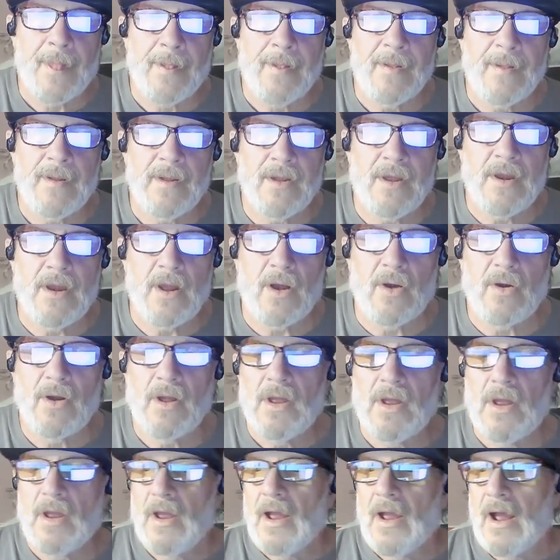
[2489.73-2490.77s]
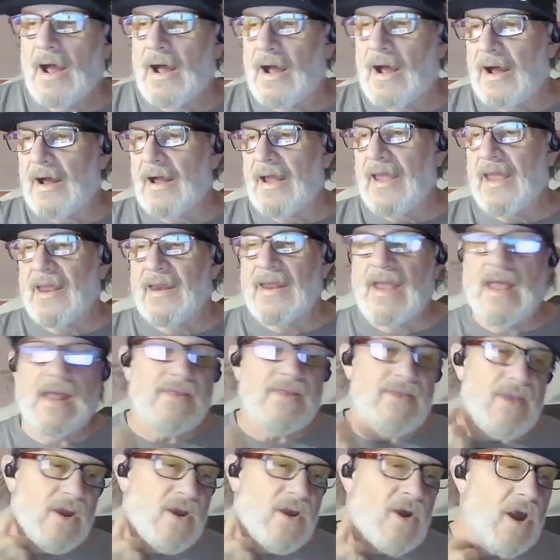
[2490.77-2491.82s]
You know, uh, and,
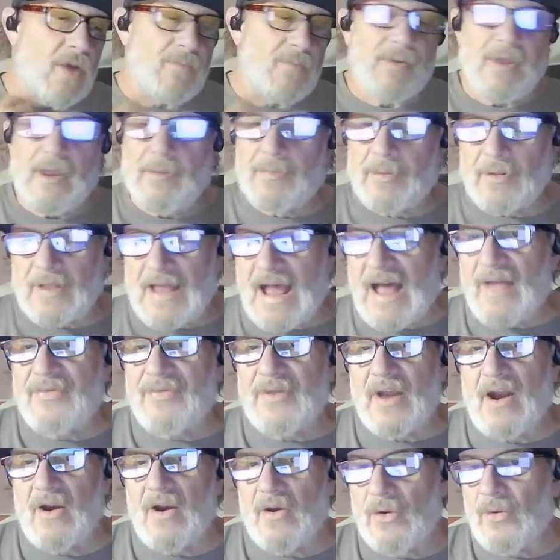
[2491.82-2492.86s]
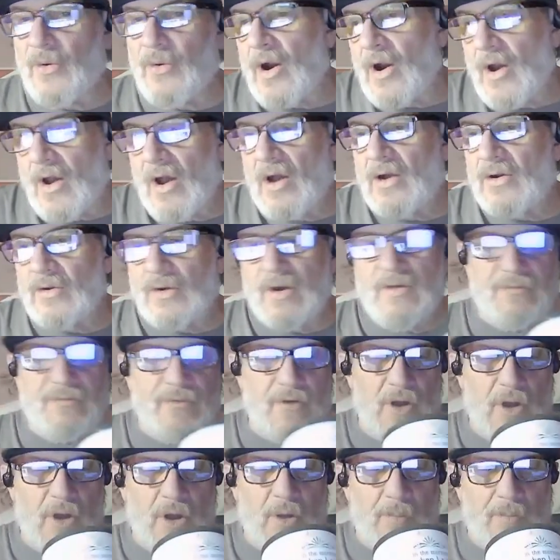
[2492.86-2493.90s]
and there are people out there who are hungry for
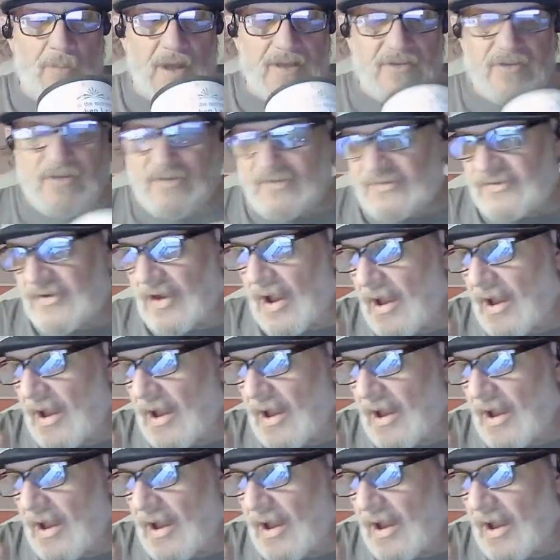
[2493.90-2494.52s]
hope. I just saw